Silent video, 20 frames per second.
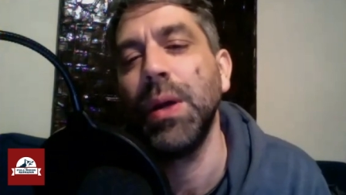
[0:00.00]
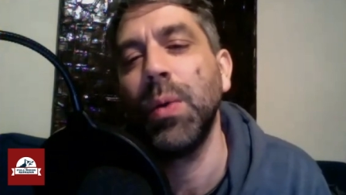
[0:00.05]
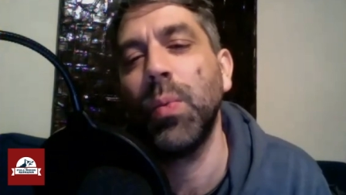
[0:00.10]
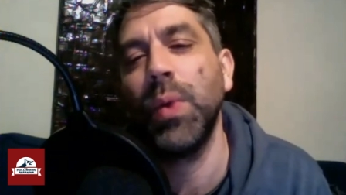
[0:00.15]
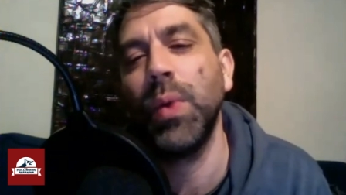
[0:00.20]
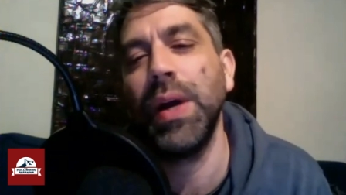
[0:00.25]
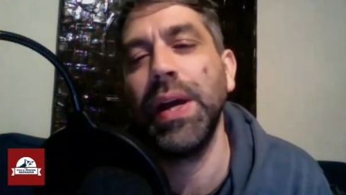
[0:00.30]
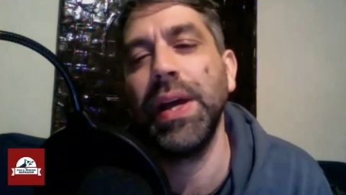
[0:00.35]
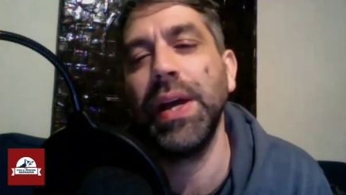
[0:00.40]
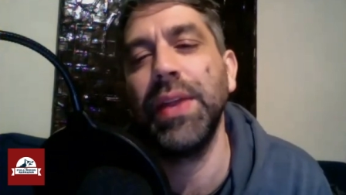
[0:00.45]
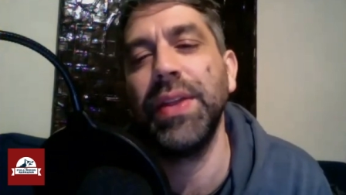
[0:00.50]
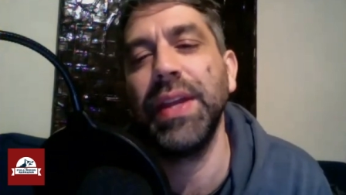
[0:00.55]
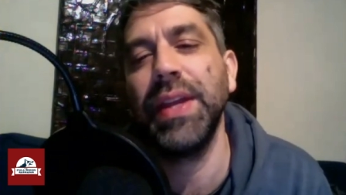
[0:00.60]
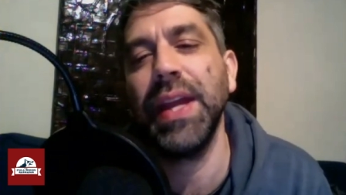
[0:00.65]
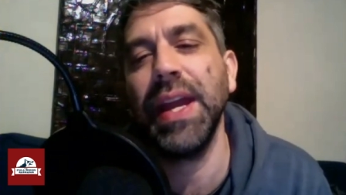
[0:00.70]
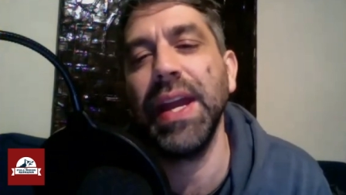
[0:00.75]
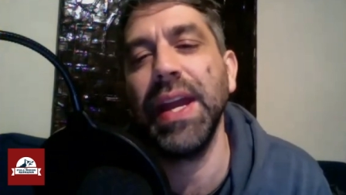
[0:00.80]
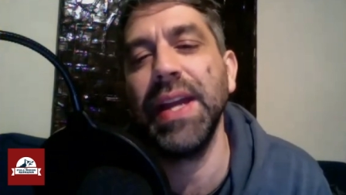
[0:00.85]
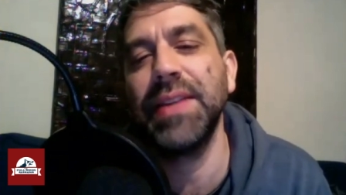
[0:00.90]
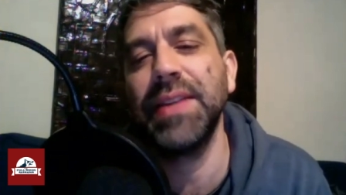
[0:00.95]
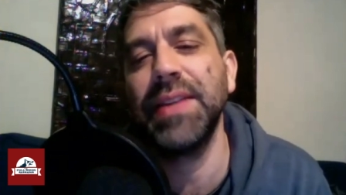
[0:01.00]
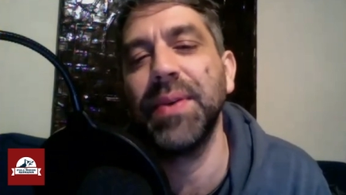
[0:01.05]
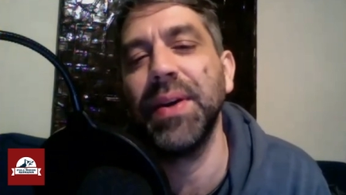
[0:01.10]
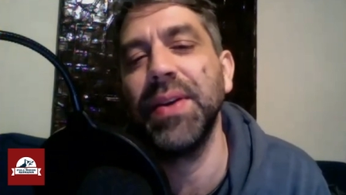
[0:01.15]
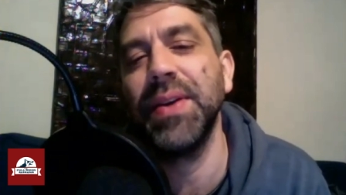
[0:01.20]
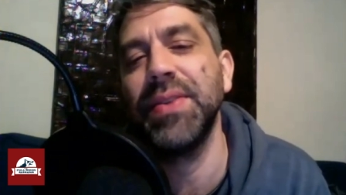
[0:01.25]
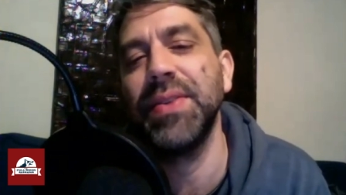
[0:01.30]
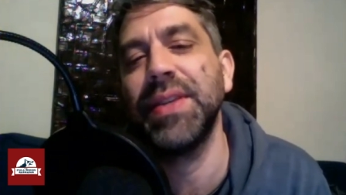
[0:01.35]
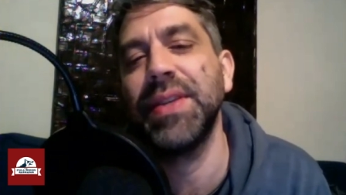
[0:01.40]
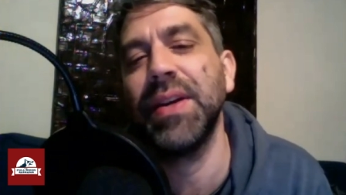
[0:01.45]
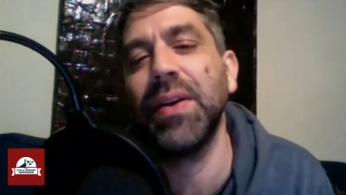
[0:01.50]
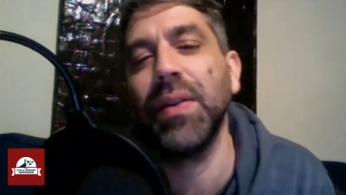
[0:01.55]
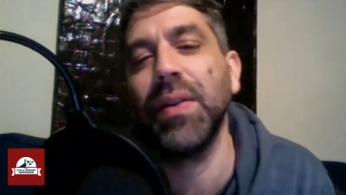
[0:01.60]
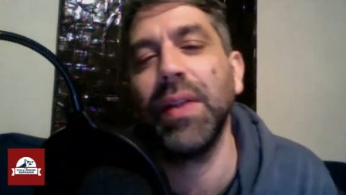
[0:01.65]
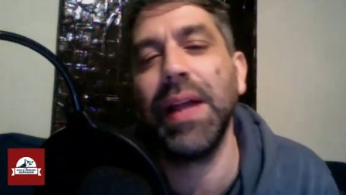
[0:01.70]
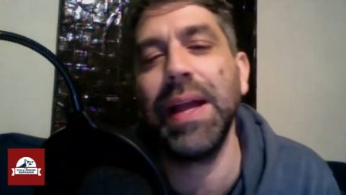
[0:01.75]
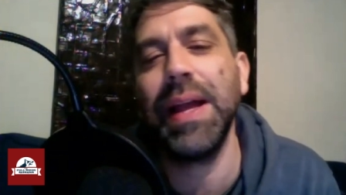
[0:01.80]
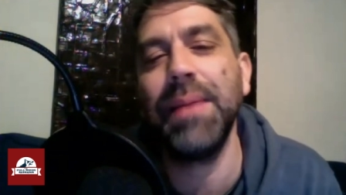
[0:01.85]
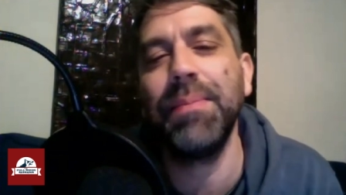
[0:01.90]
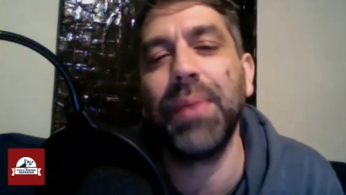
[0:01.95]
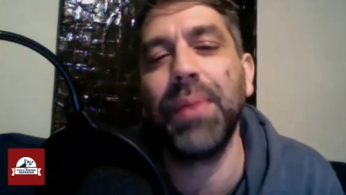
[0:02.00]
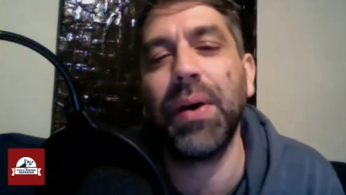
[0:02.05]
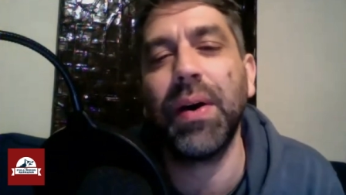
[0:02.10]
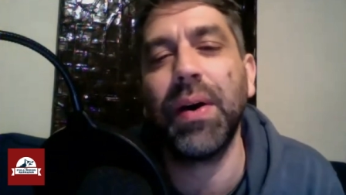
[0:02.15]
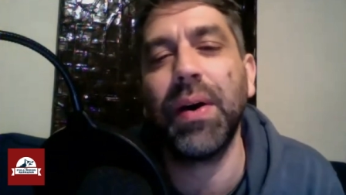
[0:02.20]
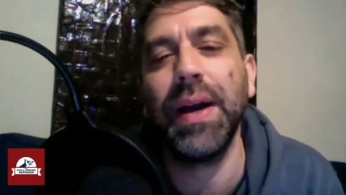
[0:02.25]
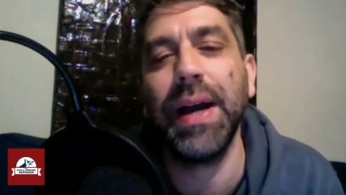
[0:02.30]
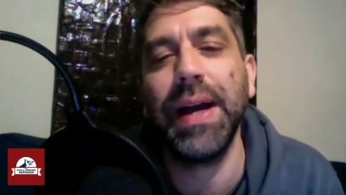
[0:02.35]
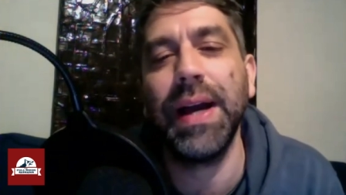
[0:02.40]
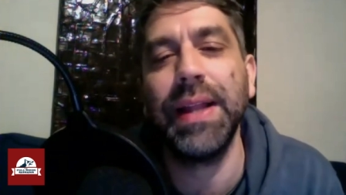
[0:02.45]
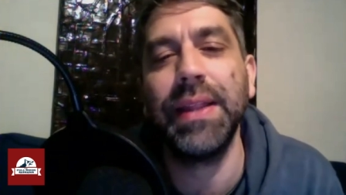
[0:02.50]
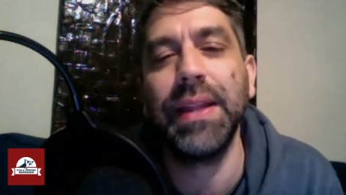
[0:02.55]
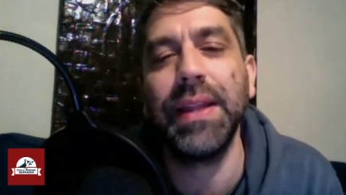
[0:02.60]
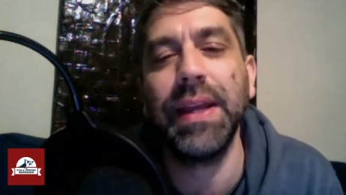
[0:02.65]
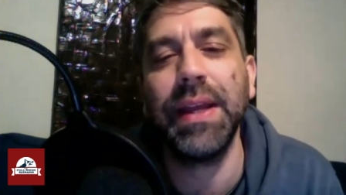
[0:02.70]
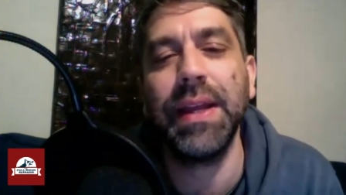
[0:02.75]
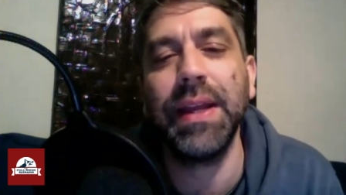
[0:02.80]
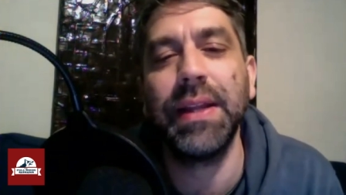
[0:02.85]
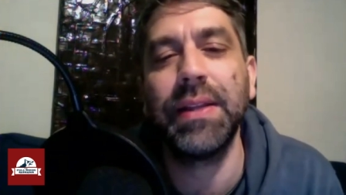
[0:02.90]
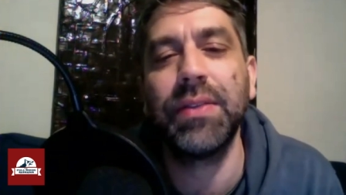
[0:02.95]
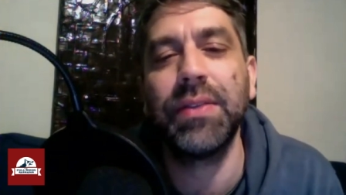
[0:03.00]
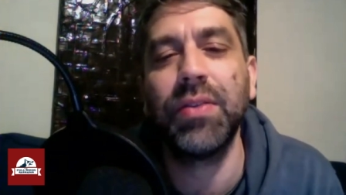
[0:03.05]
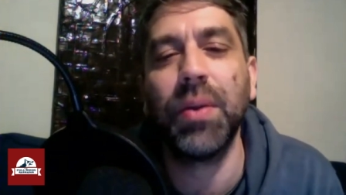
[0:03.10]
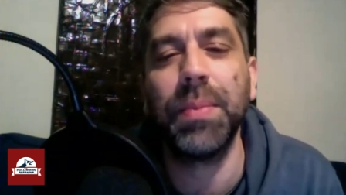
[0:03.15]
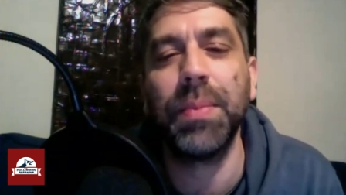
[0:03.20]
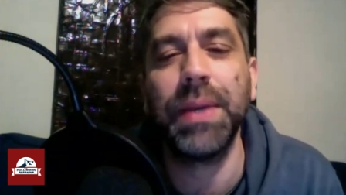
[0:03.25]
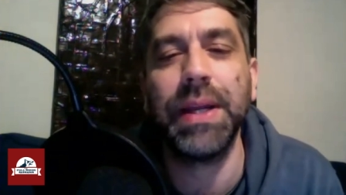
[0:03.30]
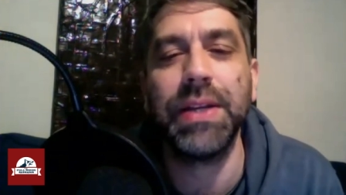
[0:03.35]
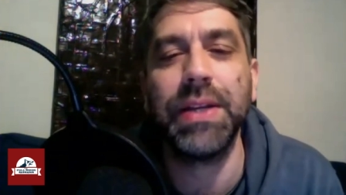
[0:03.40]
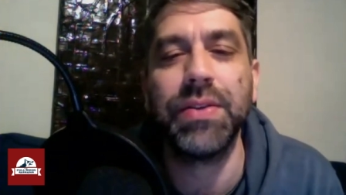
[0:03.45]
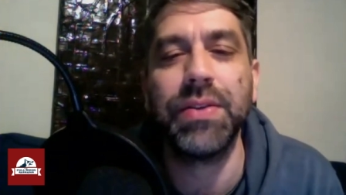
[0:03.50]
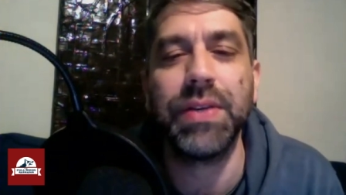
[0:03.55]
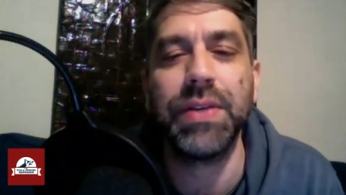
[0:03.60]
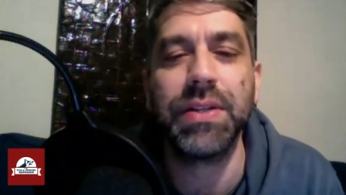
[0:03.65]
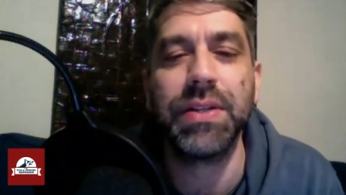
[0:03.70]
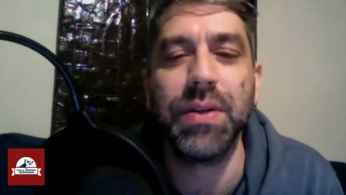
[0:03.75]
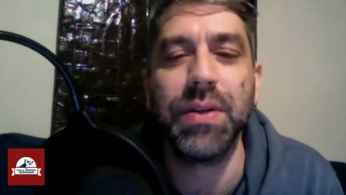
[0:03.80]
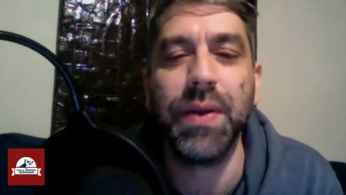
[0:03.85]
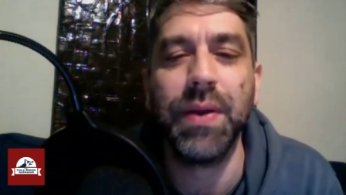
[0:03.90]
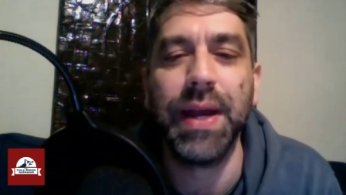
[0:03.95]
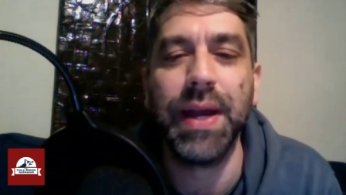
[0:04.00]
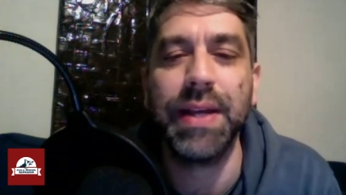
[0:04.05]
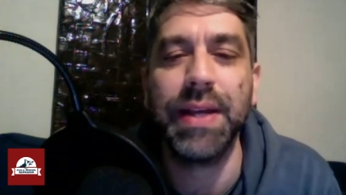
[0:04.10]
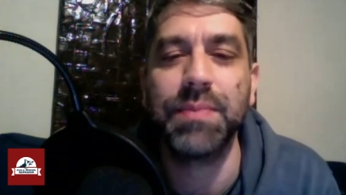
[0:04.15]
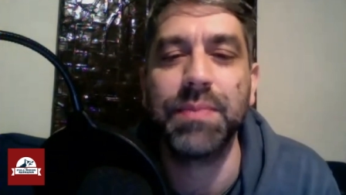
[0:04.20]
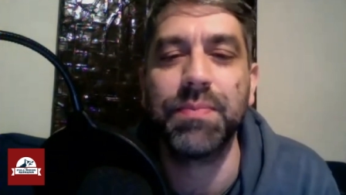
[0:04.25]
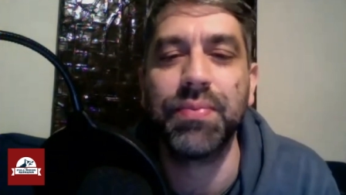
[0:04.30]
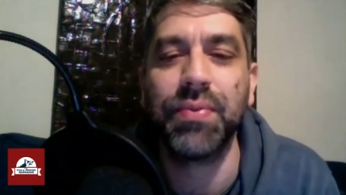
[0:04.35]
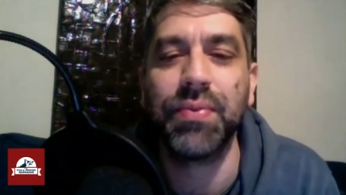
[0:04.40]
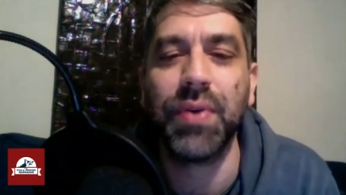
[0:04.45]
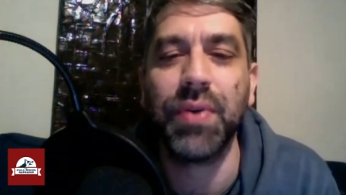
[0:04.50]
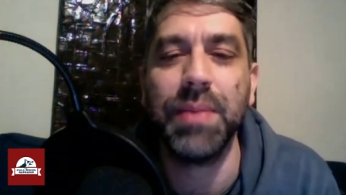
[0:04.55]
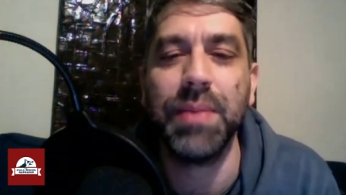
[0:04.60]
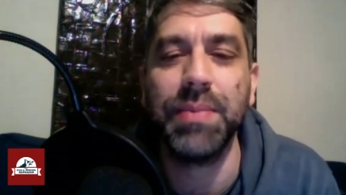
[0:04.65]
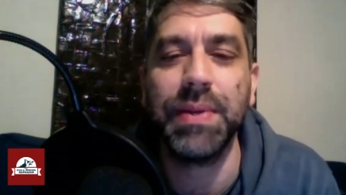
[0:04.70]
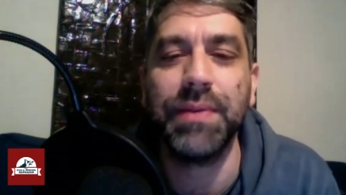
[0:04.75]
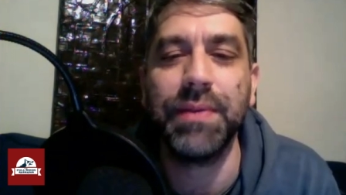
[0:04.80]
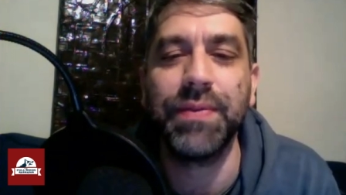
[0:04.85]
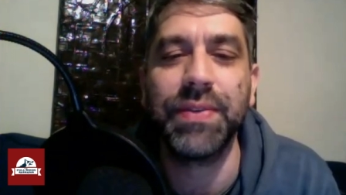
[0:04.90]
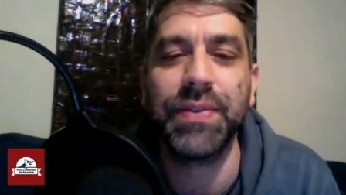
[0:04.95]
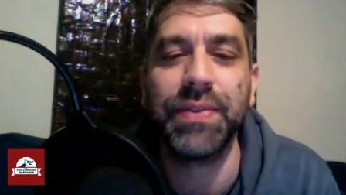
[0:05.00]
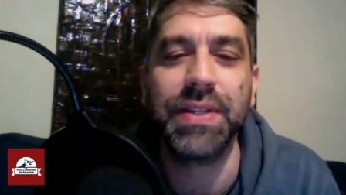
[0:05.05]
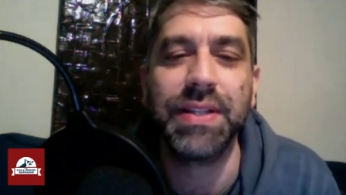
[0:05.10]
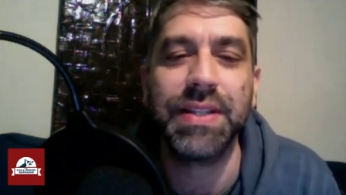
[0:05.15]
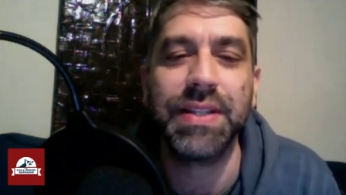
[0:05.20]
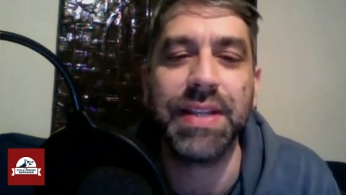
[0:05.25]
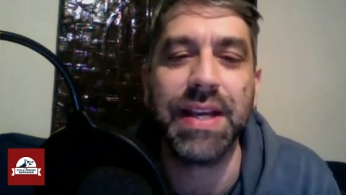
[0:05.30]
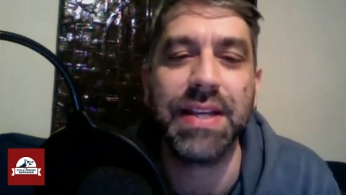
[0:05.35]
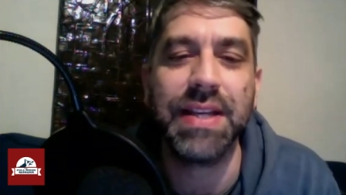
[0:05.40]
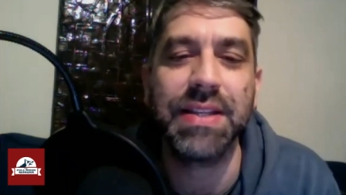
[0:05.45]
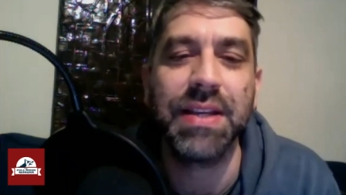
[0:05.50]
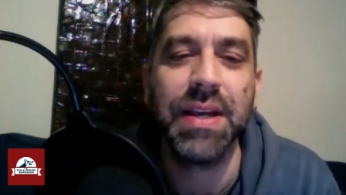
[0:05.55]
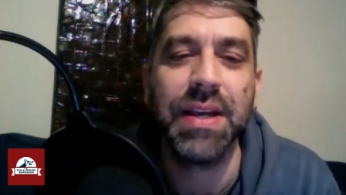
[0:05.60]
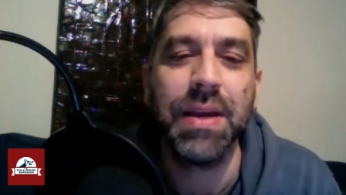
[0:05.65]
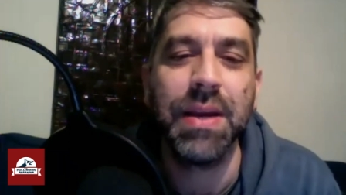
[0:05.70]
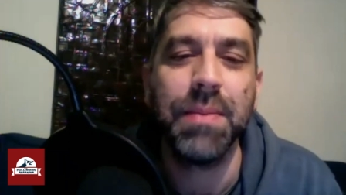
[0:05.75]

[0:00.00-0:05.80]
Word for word: where the heir to a hotel empire and the dominatrix who has primed him for success